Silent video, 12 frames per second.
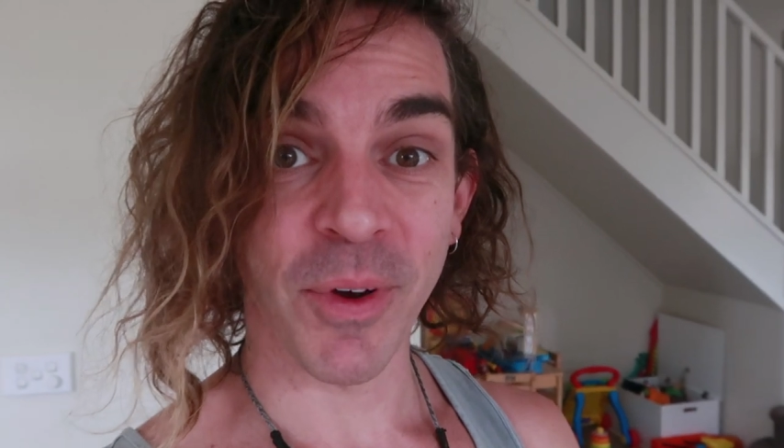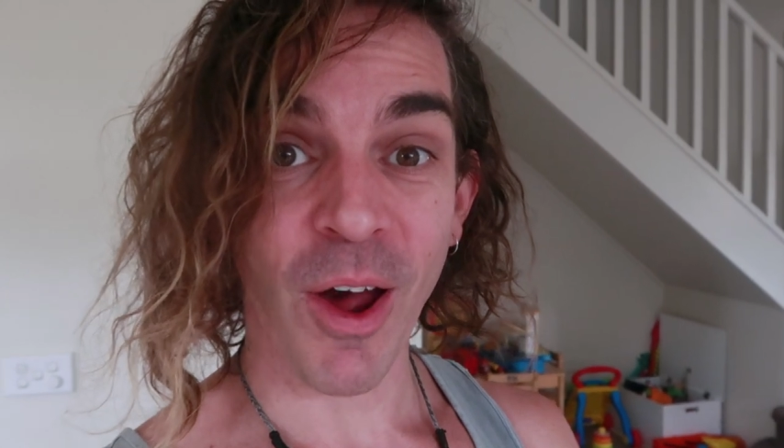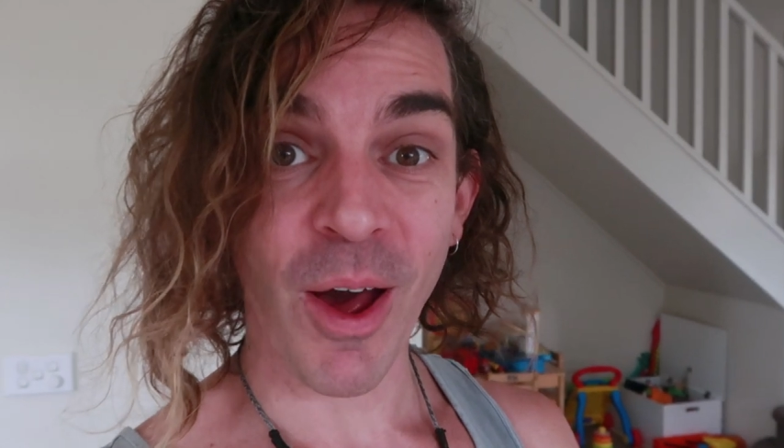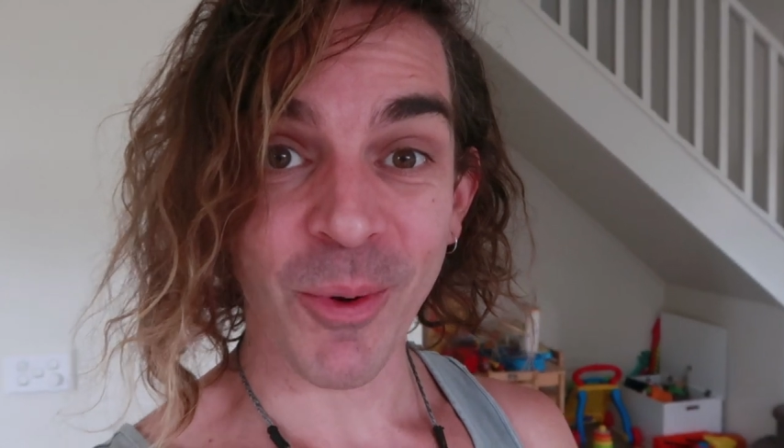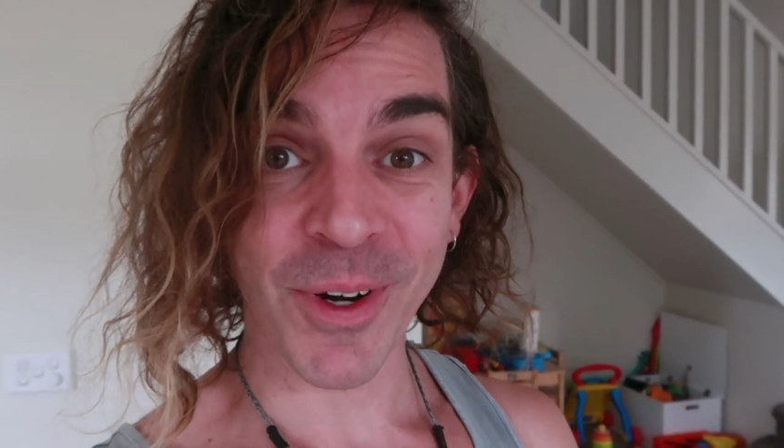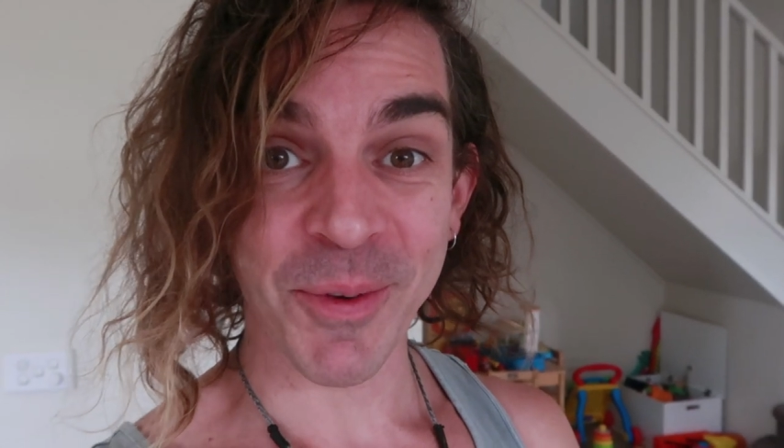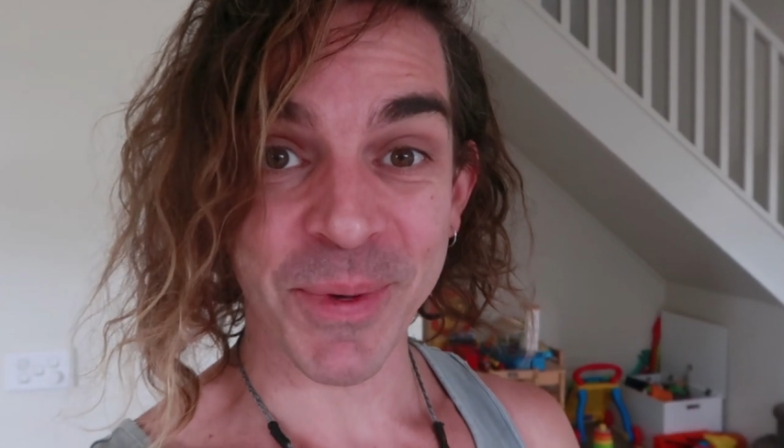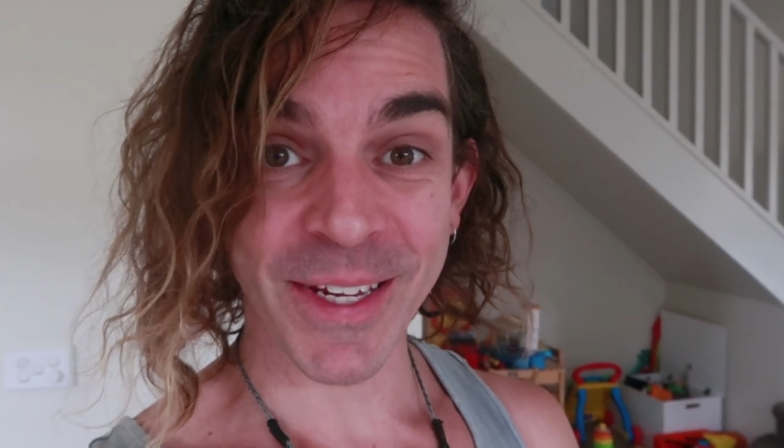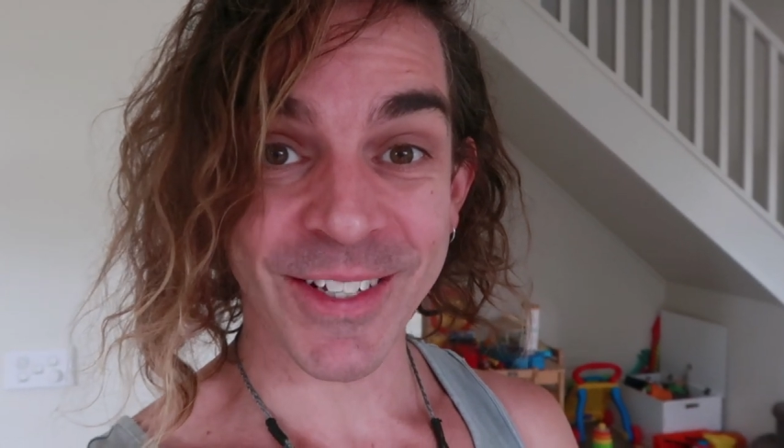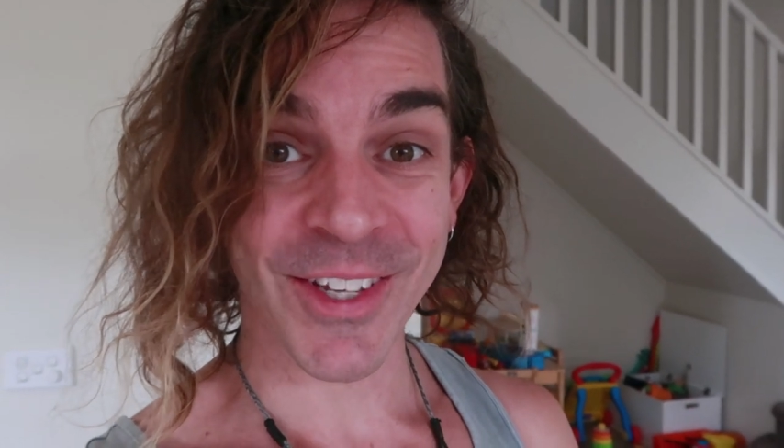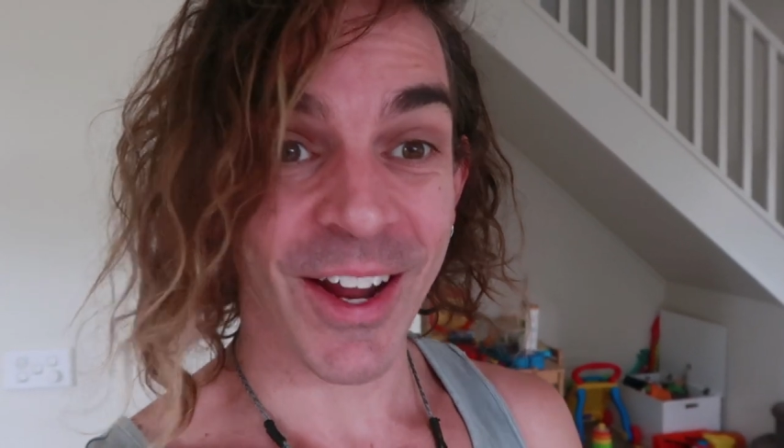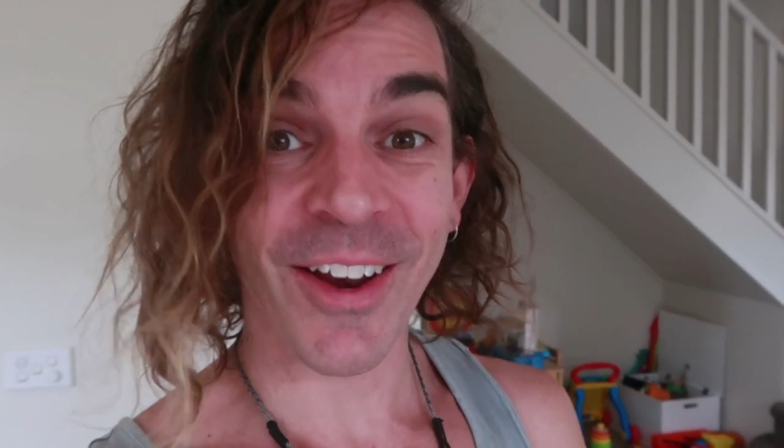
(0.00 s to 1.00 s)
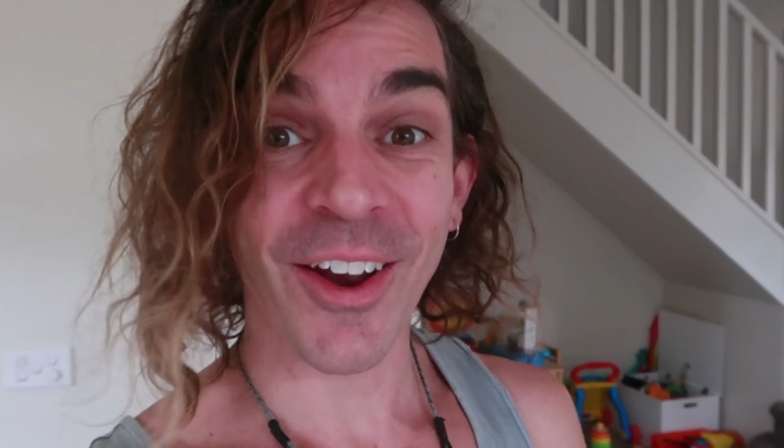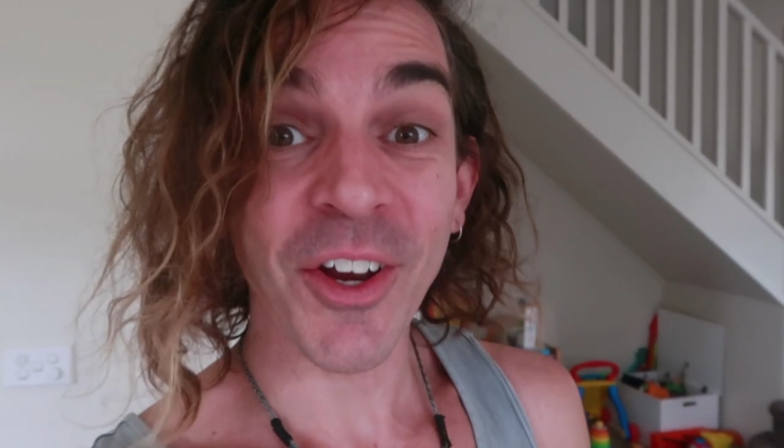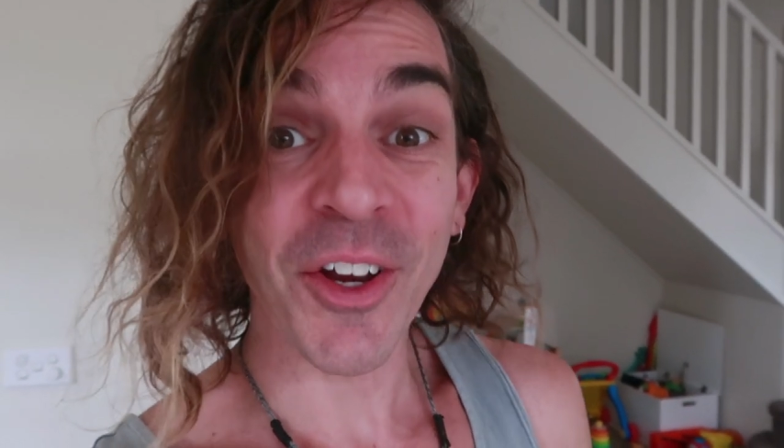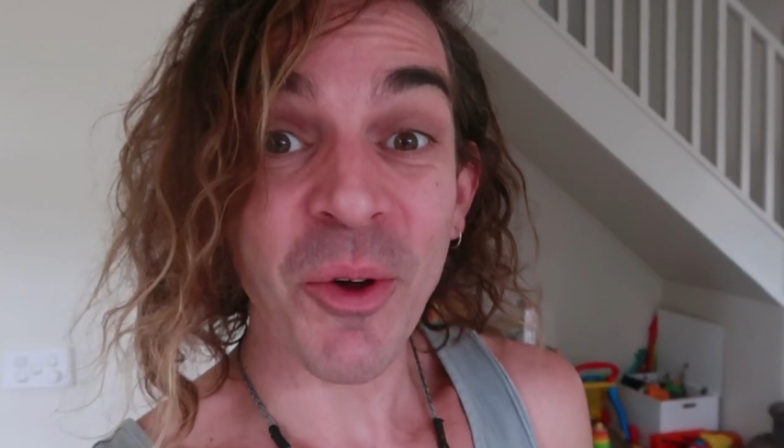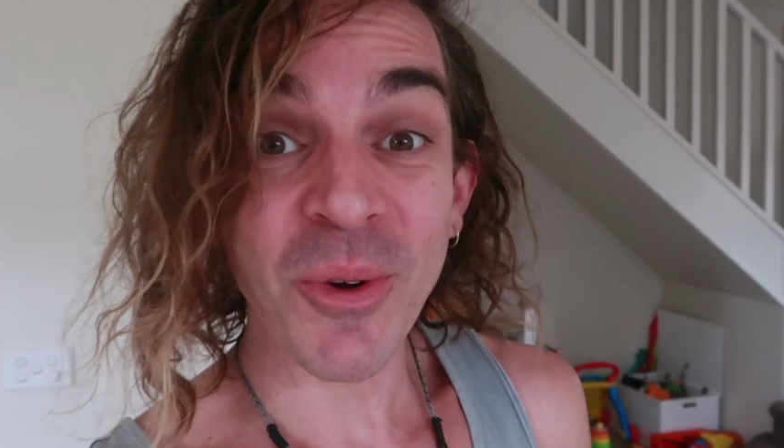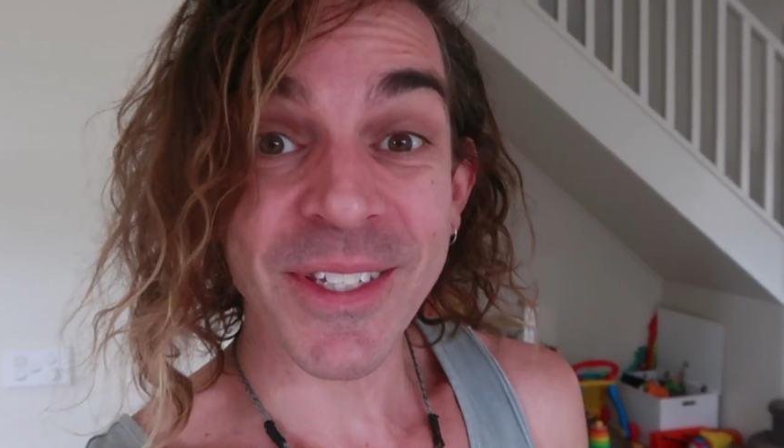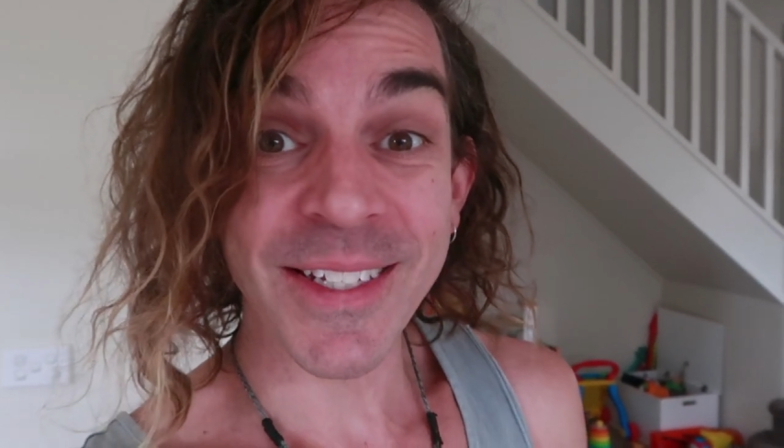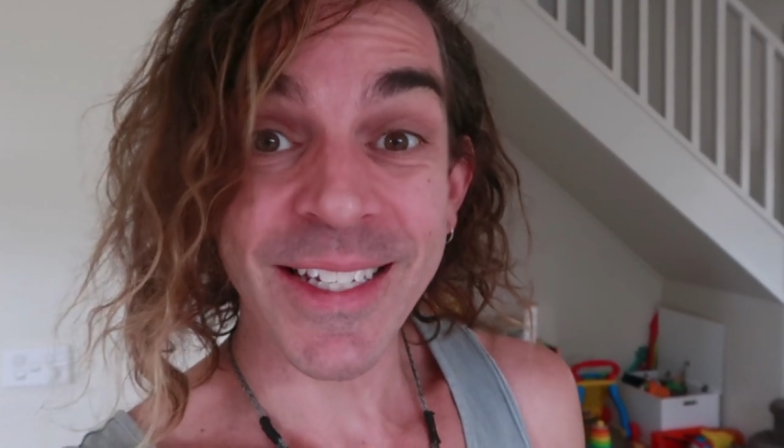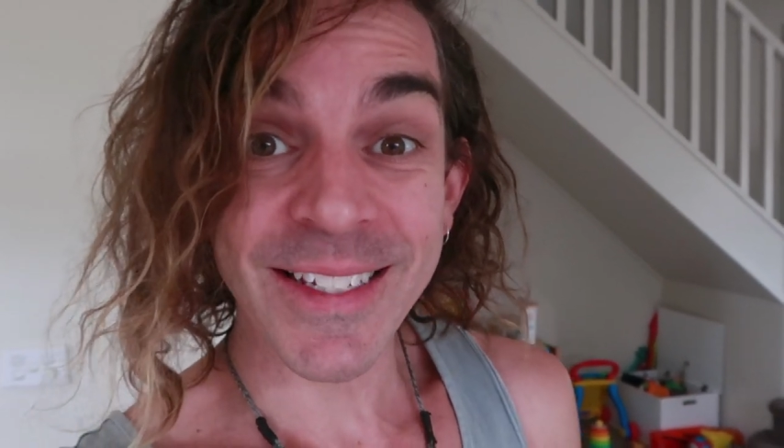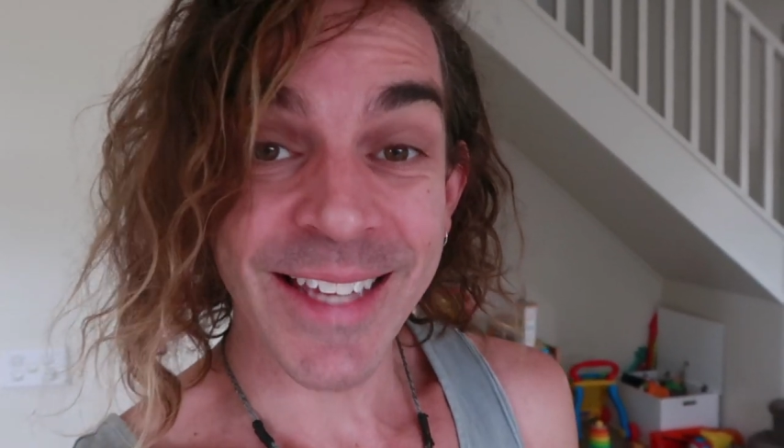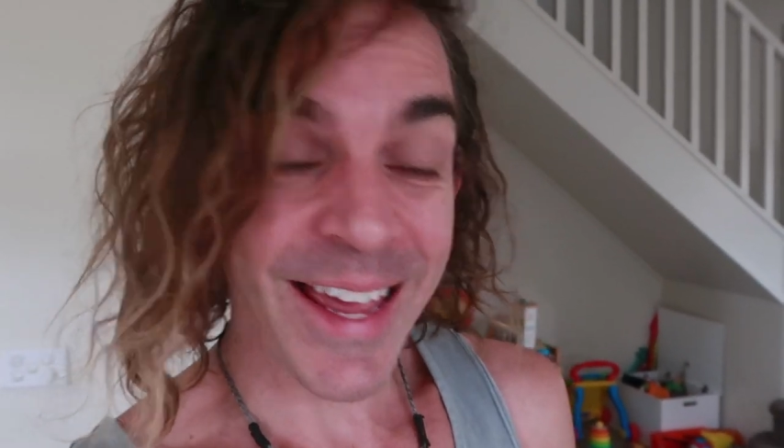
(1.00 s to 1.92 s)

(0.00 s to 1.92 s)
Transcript: but I want to be excited. I don't know what's in his